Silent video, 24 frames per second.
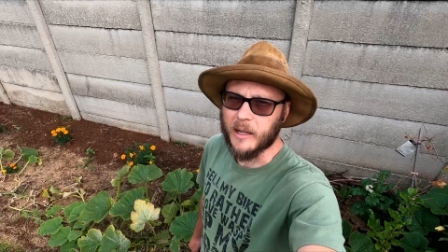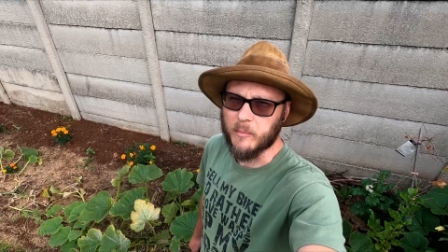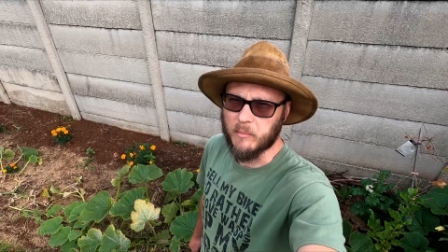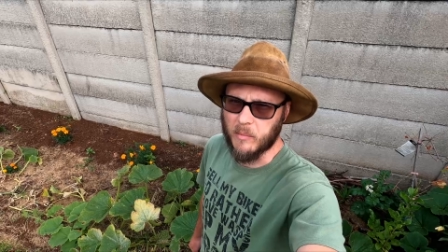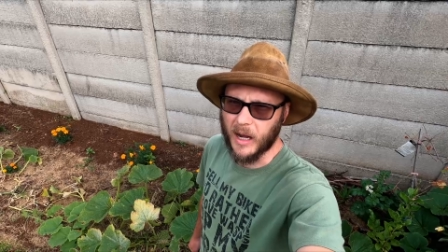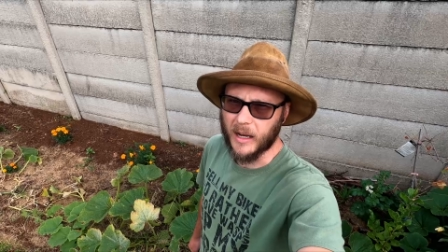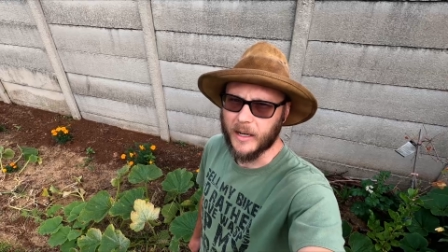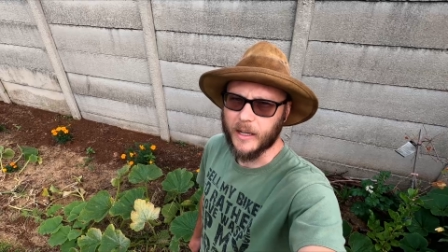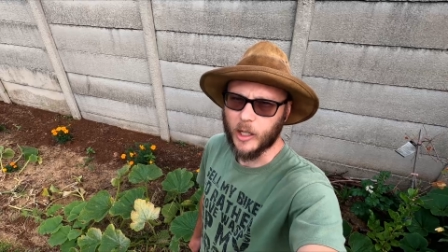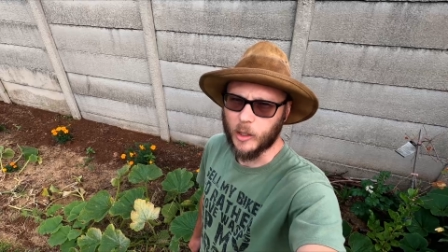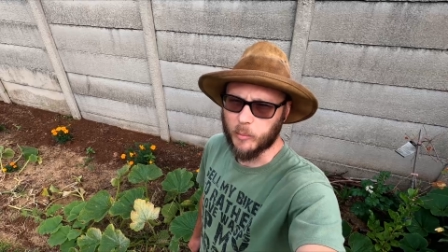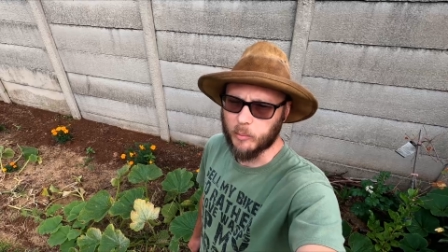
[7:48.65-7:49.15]
That
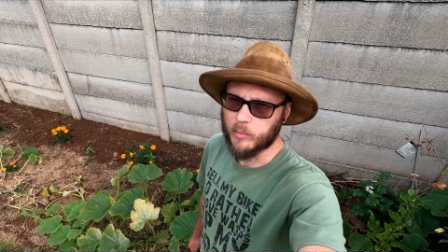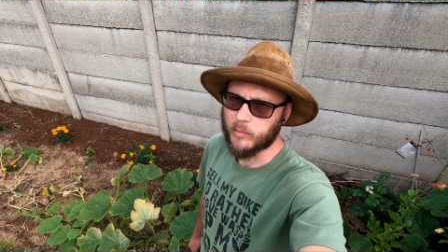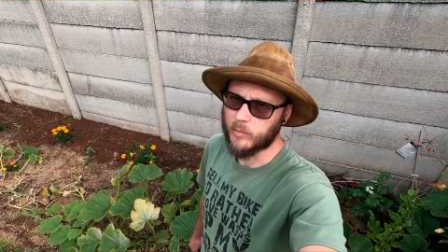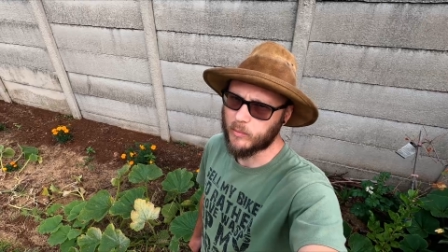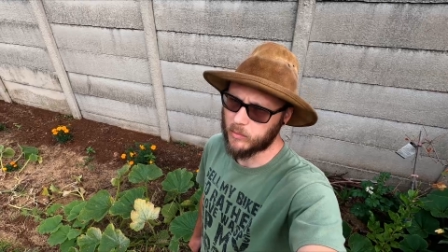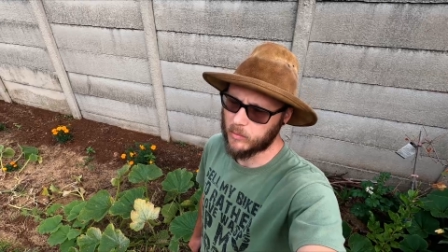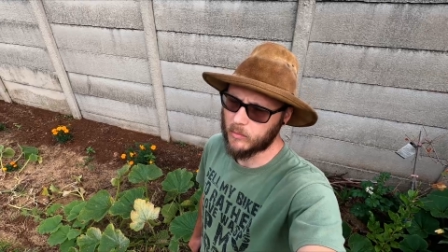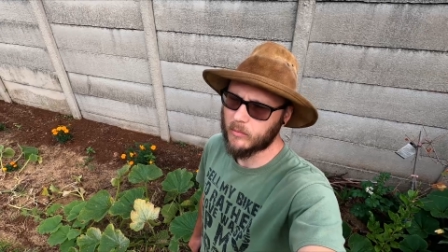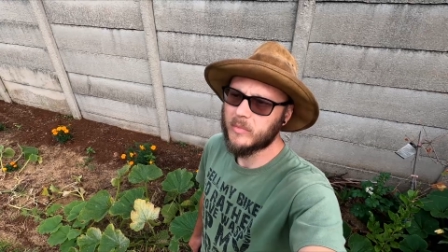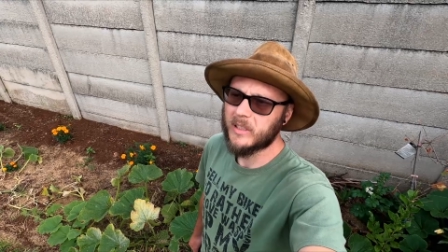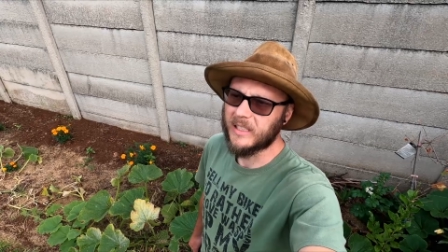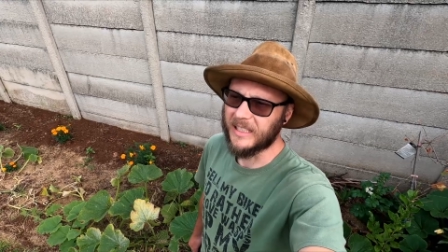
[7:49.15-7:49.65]
might help
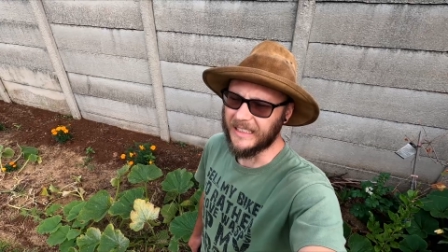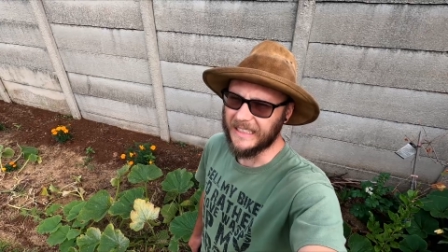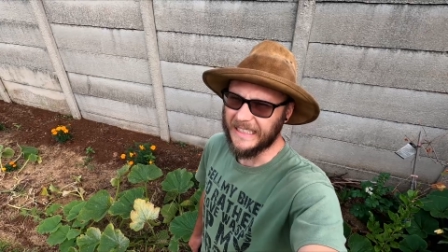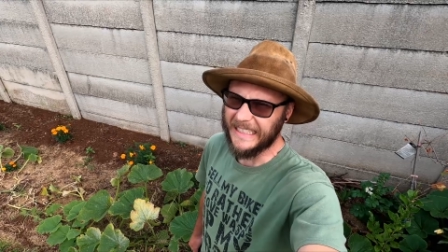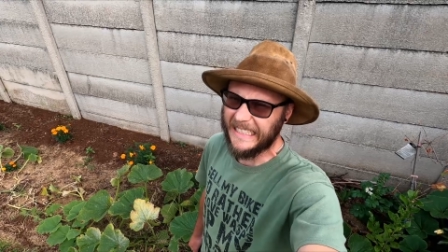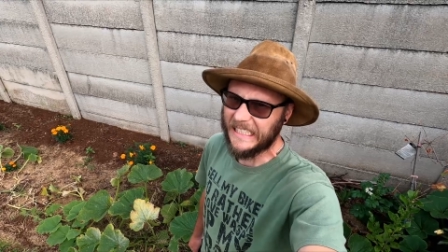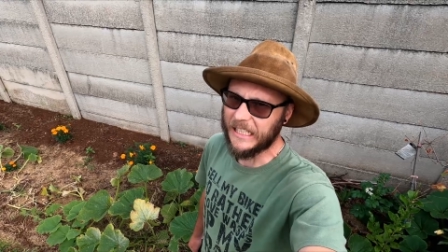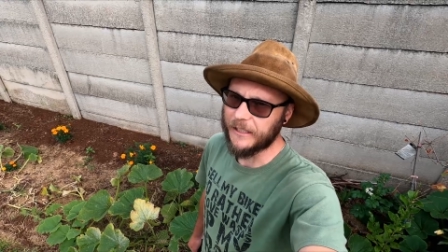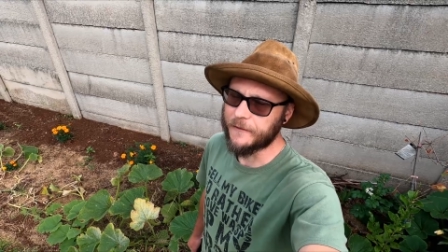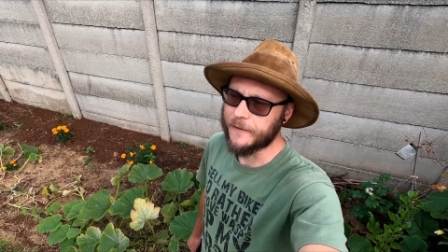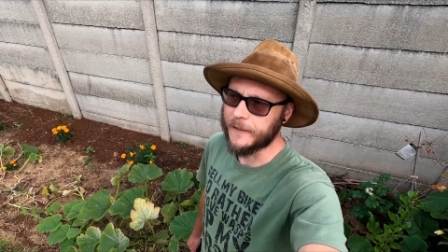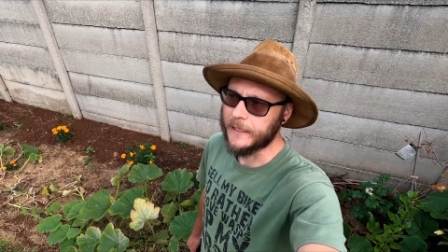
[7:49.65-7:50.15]

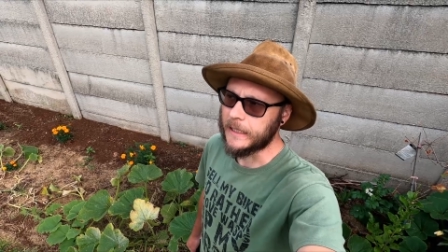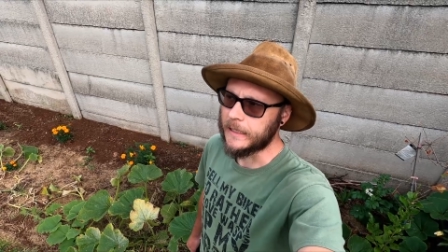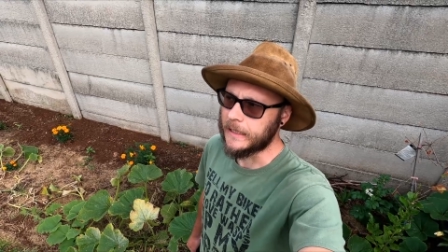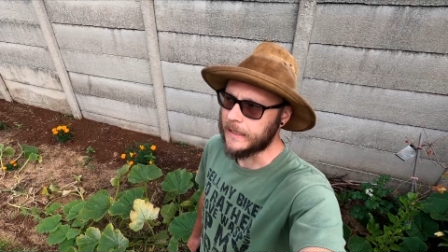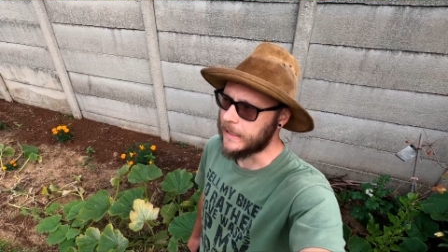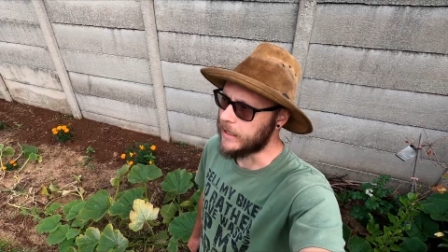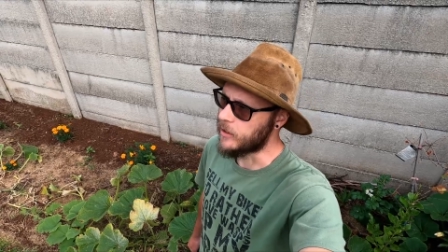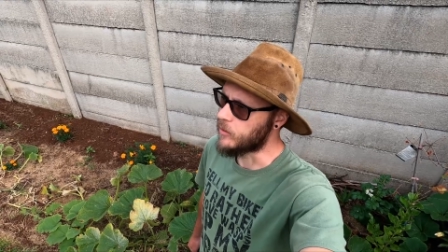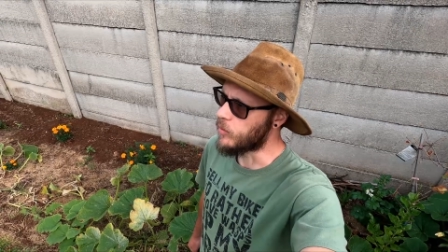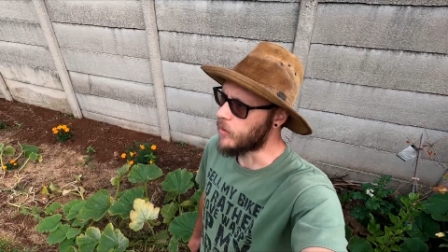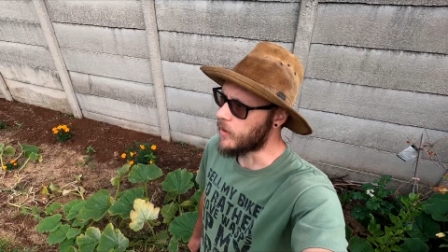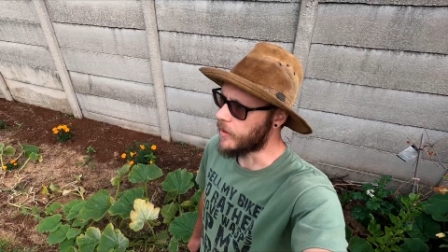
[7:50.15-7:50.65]

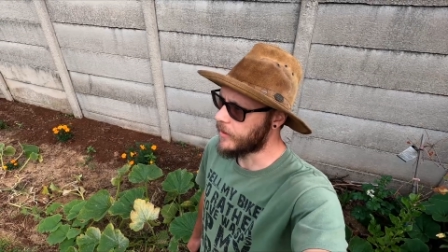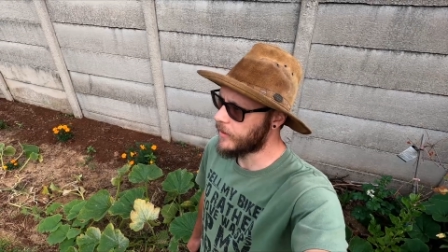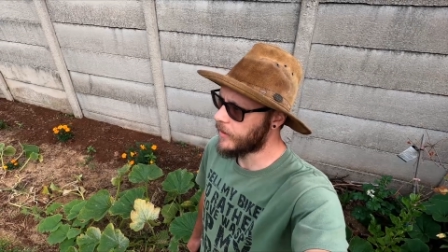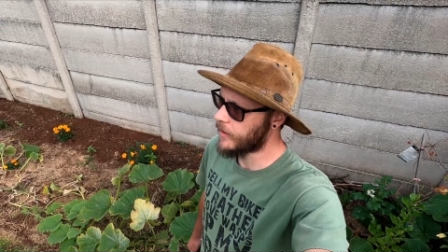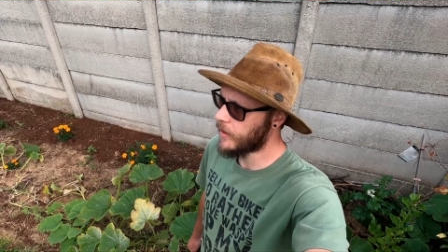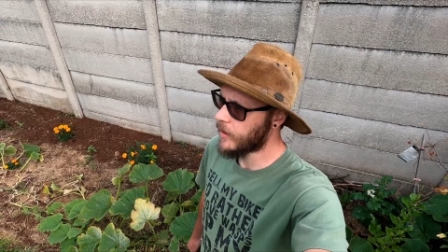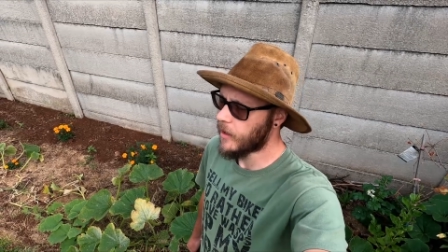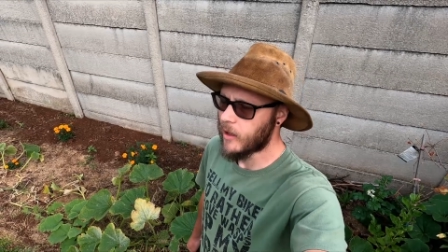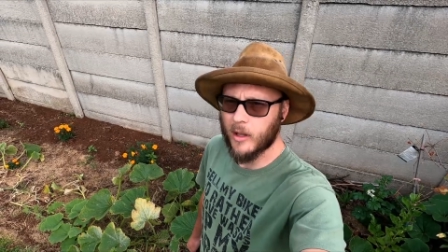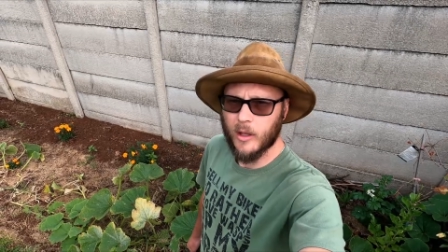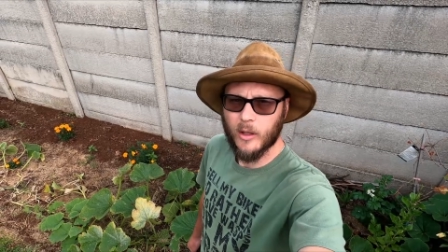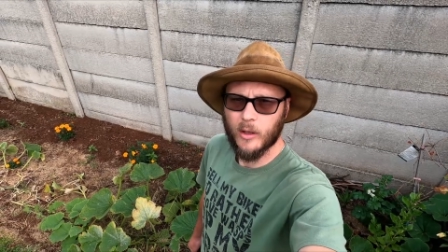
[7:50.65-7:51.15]
significantly
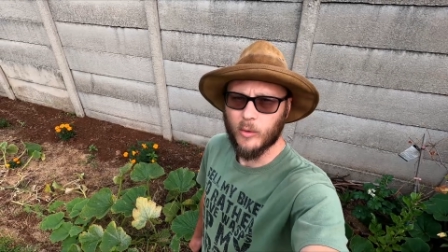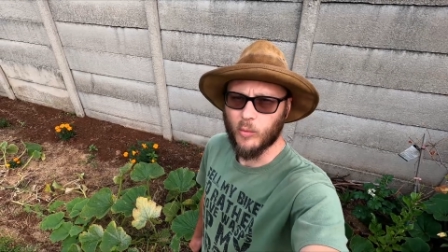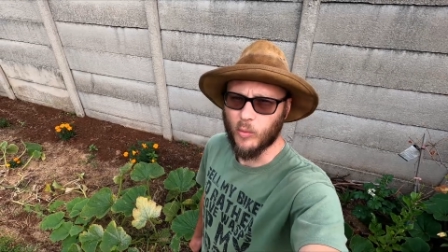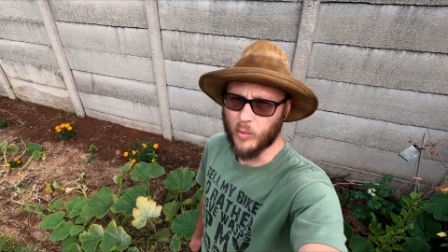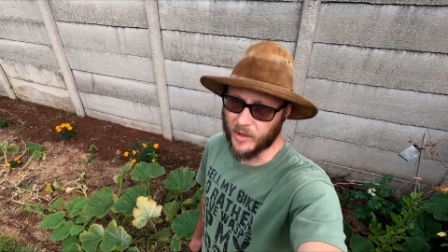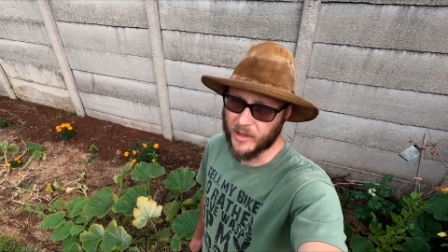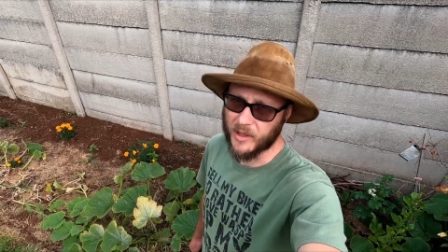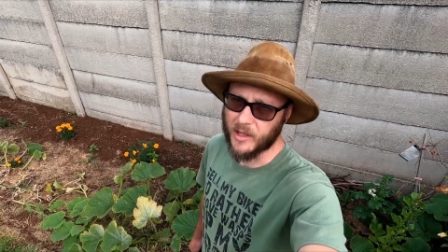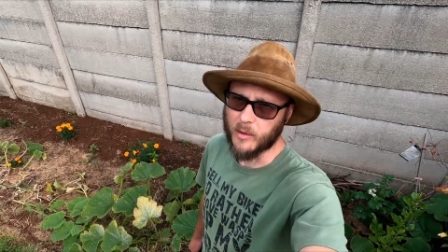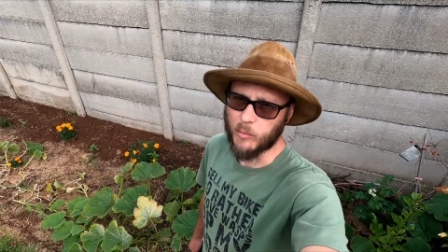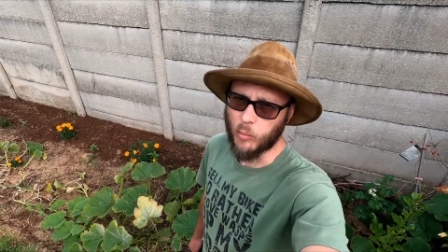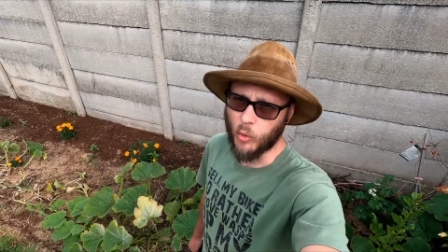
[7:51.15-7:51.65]
with
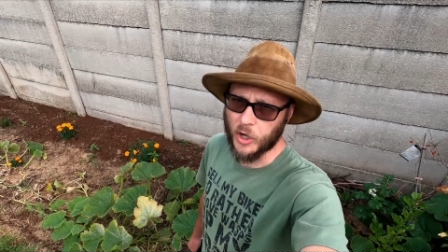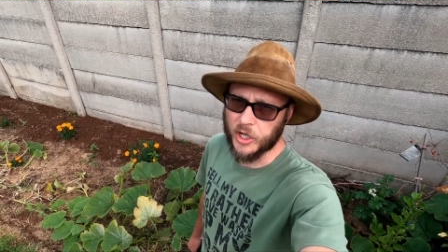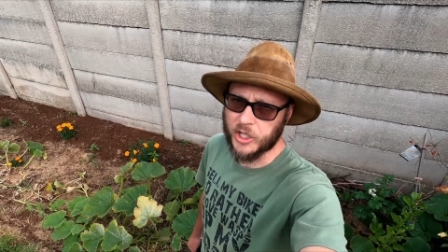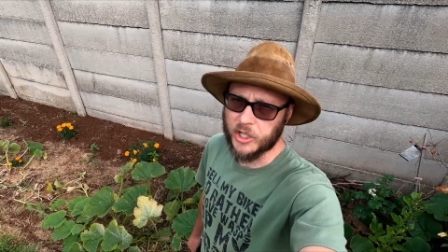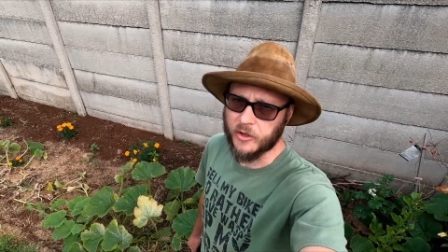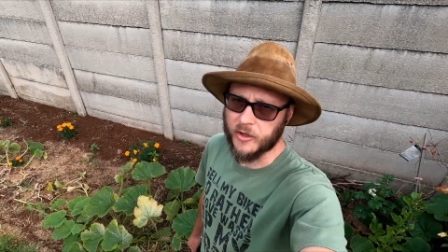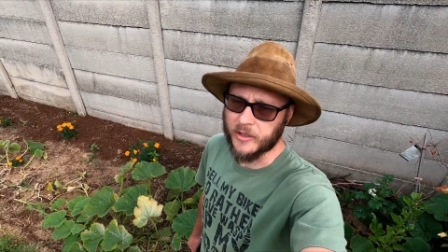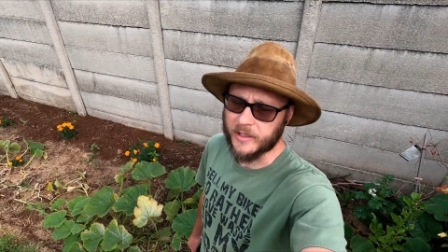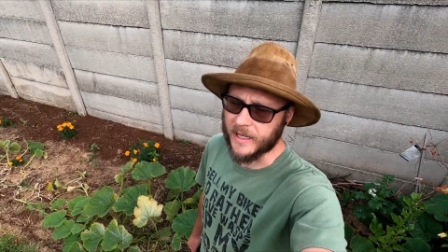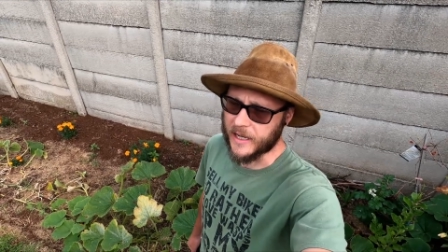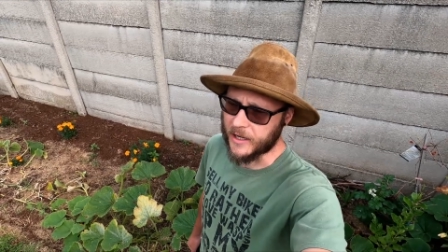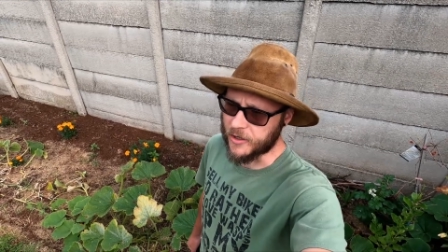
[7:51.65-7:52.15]
the
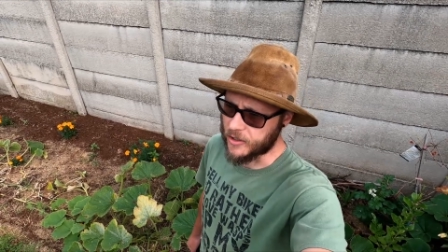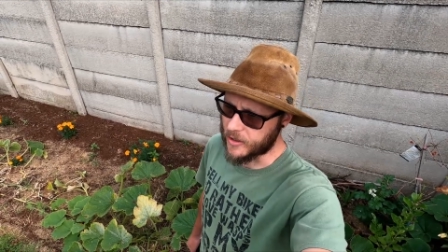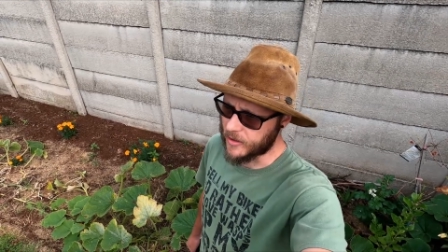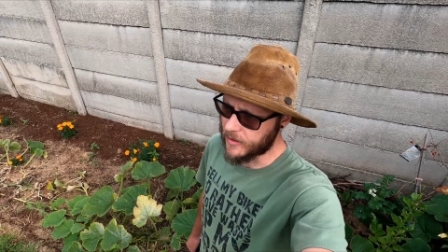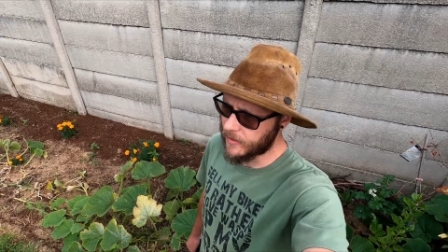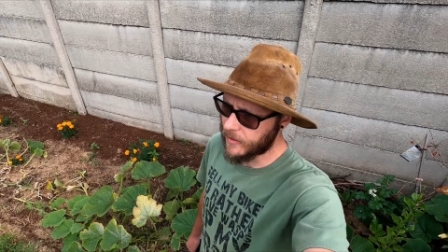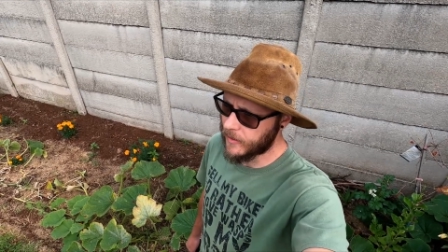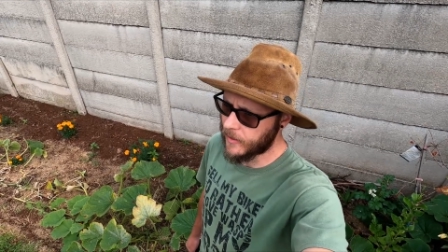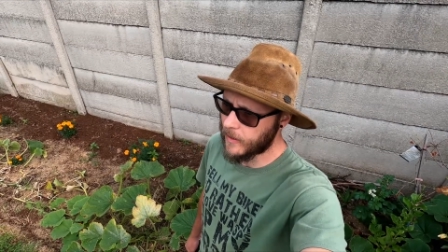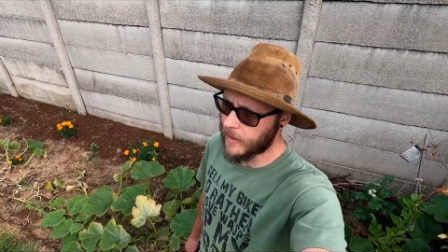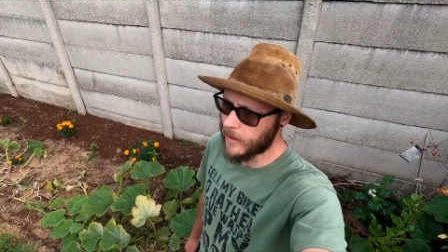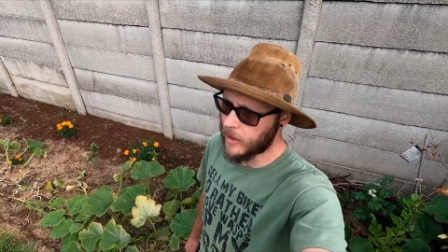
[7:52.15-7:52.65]
moisture
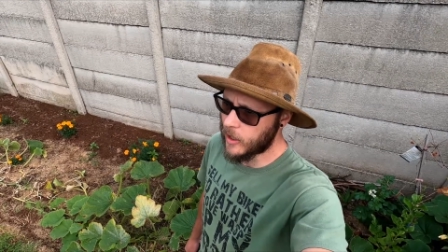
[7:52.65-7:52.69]
retention.